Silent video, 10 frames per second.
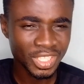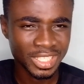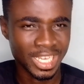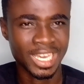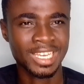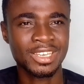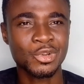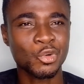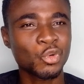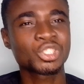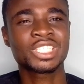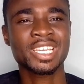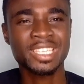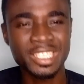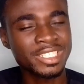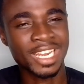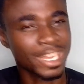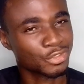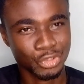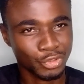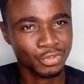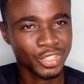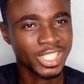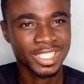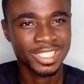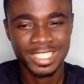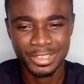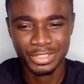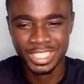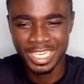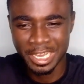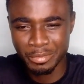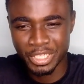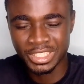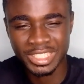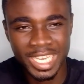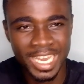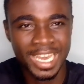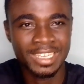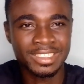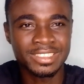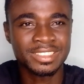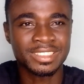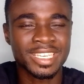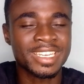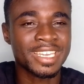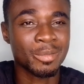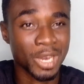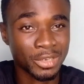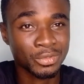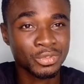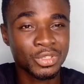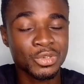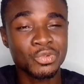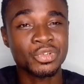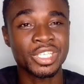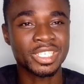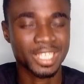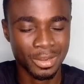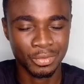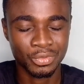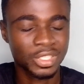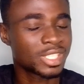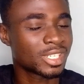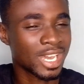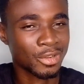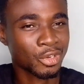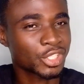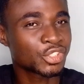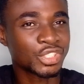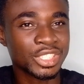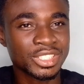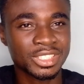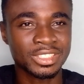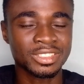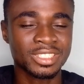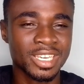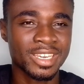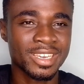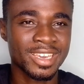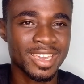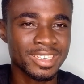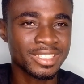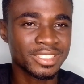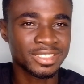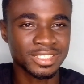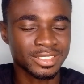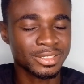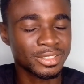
Na o check ni nyina nso no send numbers here easy ediaba no odi ka ho. According to EC, the NDC